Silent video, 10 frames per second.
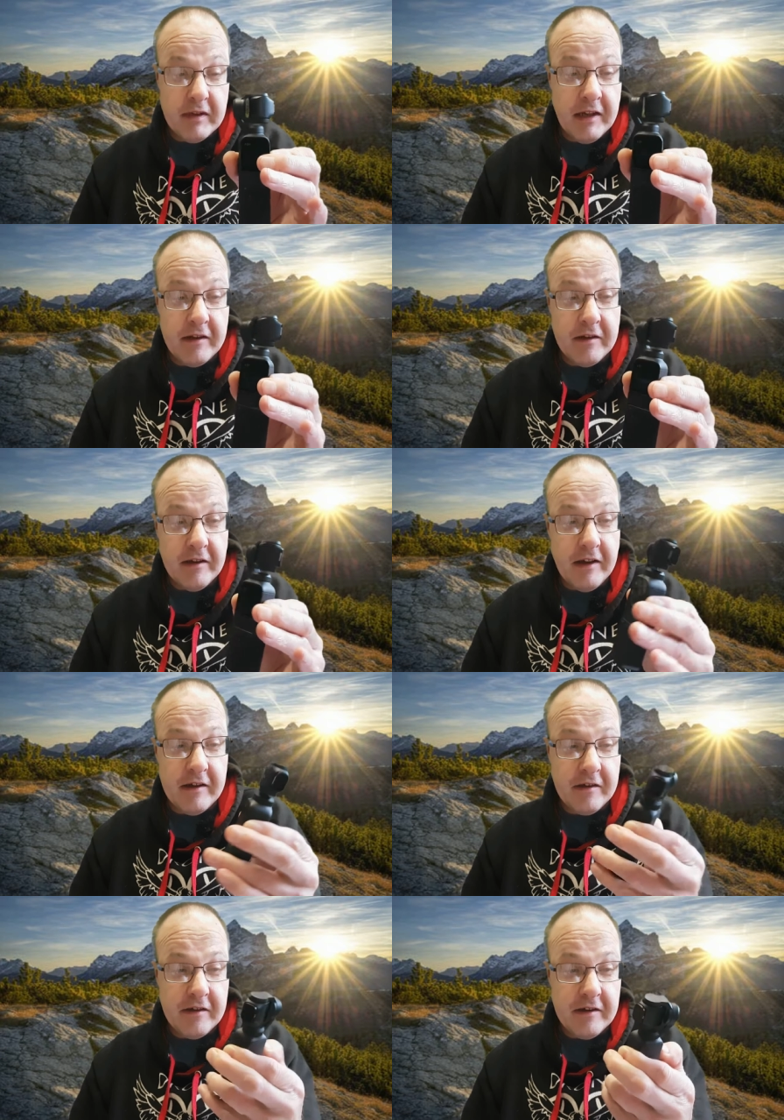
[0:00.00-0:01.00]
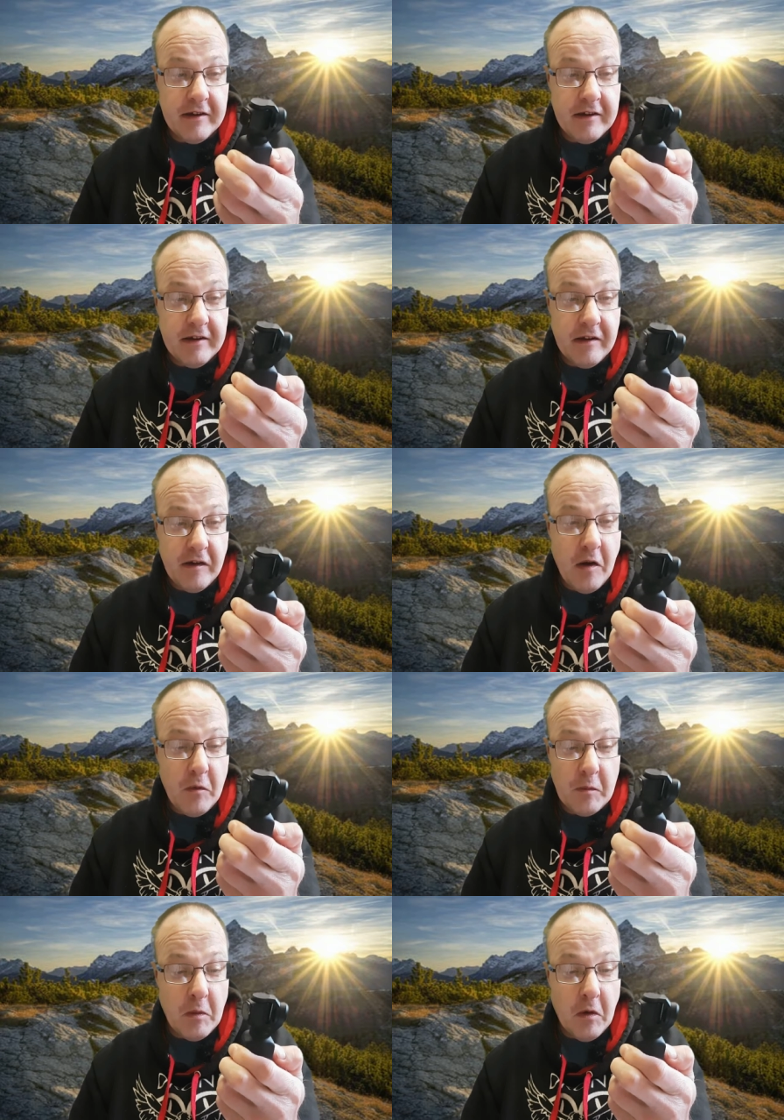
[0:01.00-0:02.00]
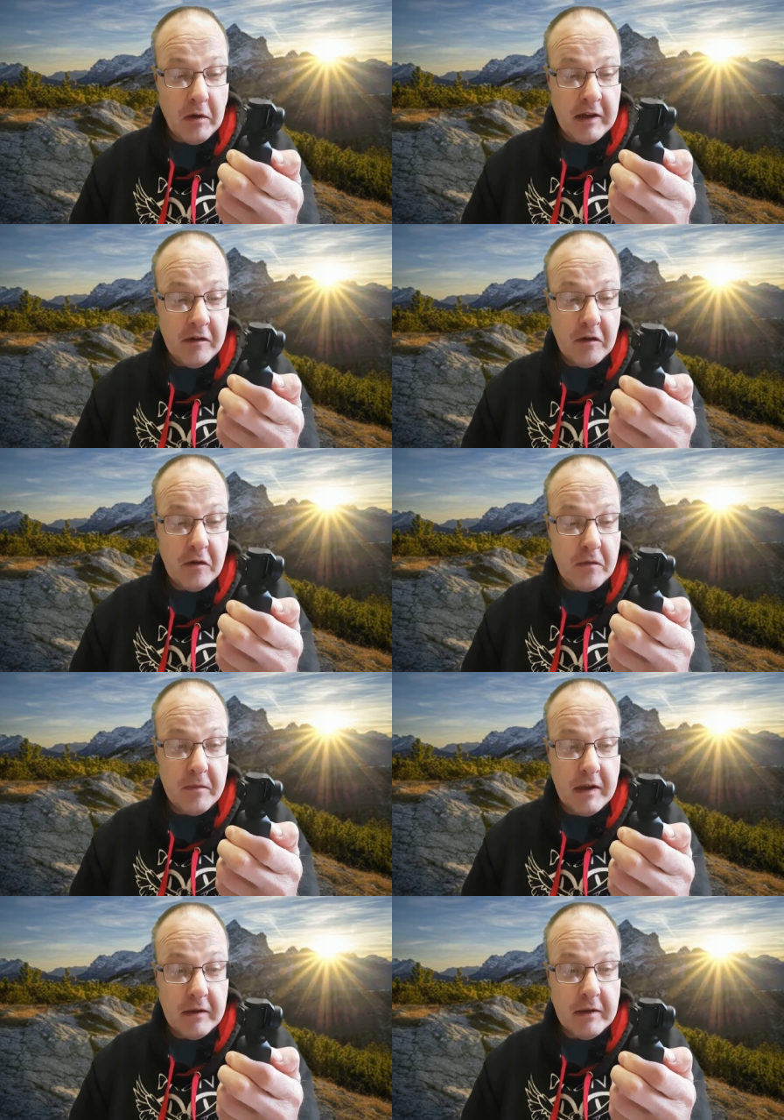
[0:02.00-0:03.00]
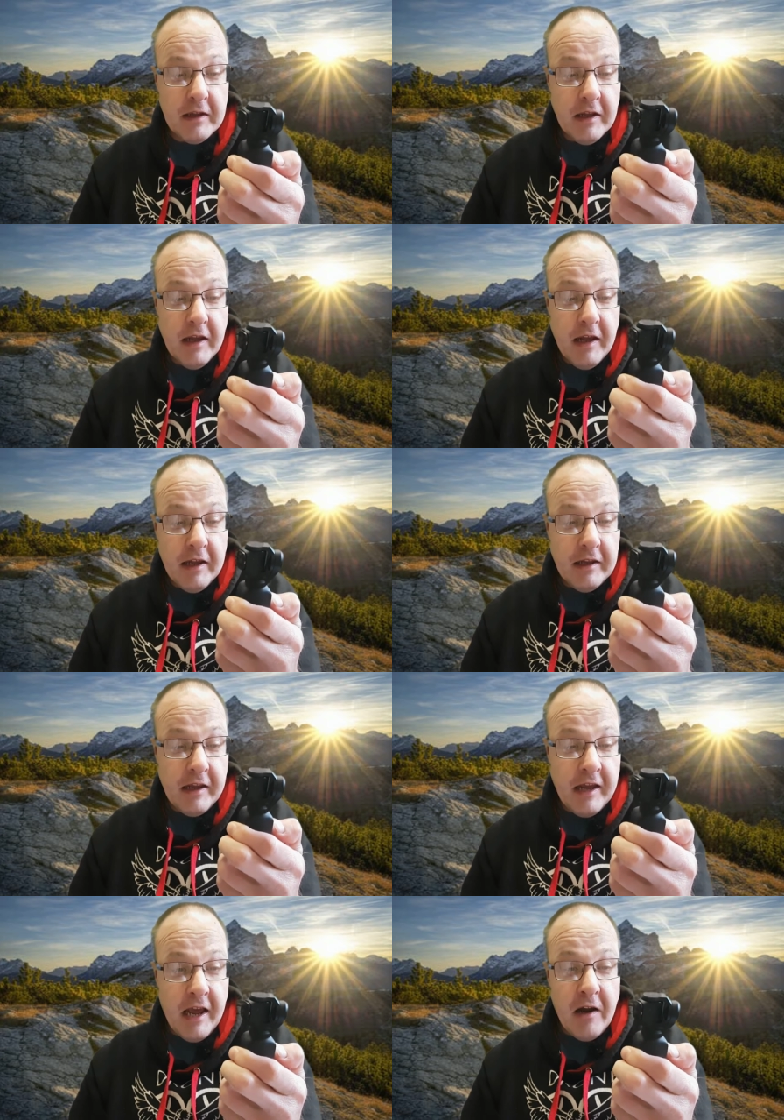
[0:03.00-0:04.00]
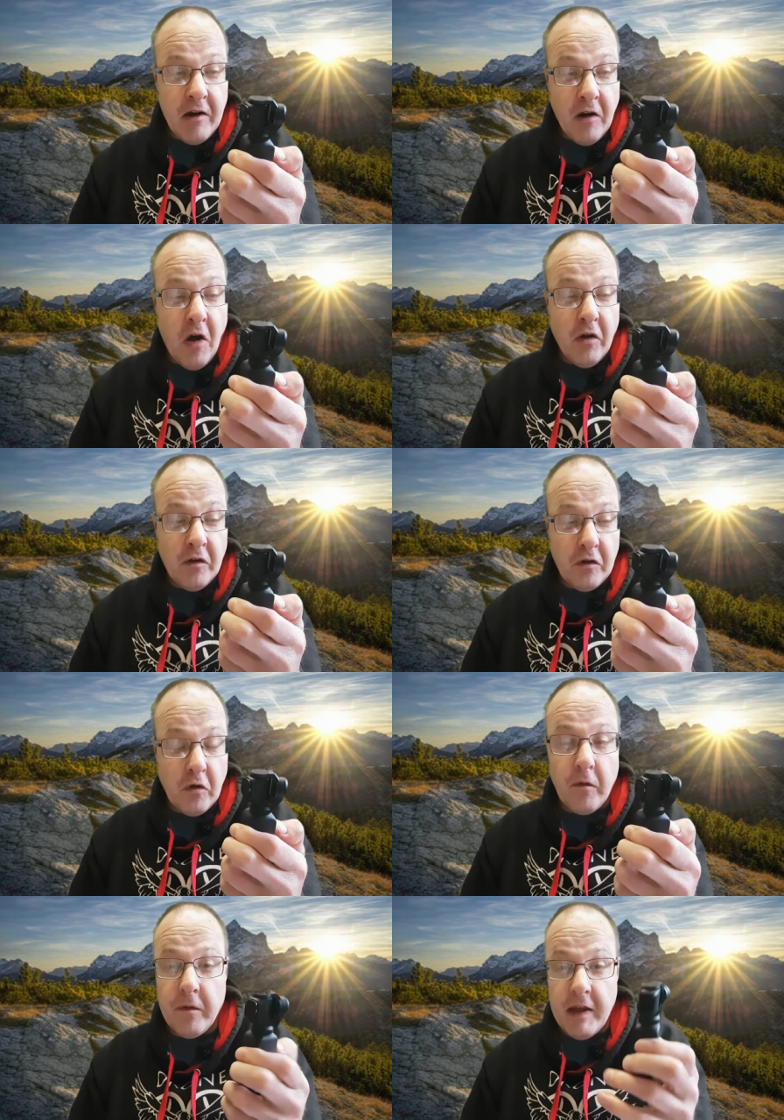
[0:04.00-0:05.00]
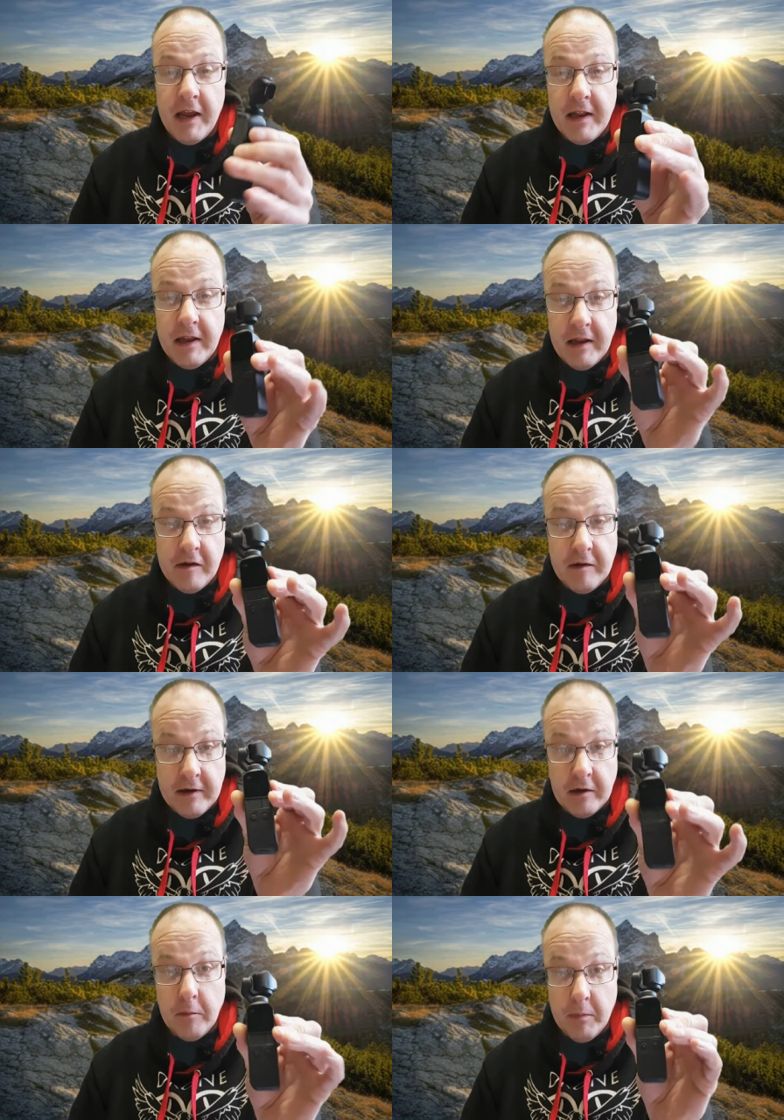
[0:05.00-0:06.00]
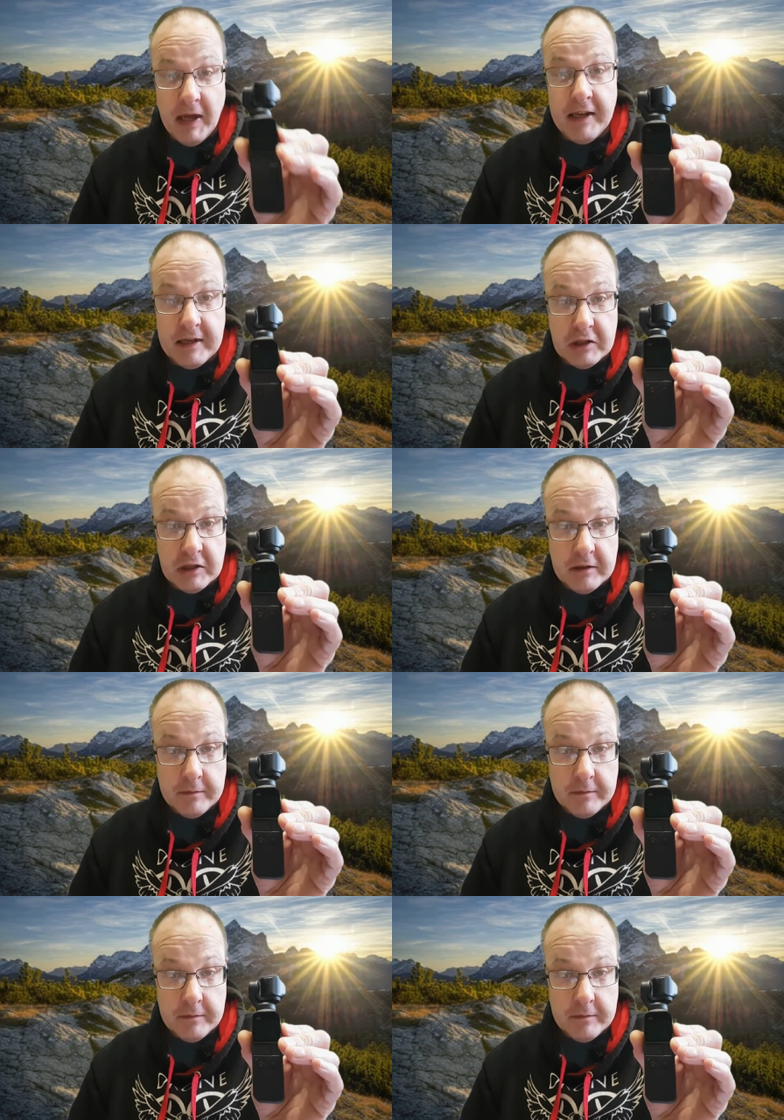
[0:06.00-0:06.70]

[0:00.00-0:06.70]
it's so small, it's just unreal. You get a lot of stuff in this little package.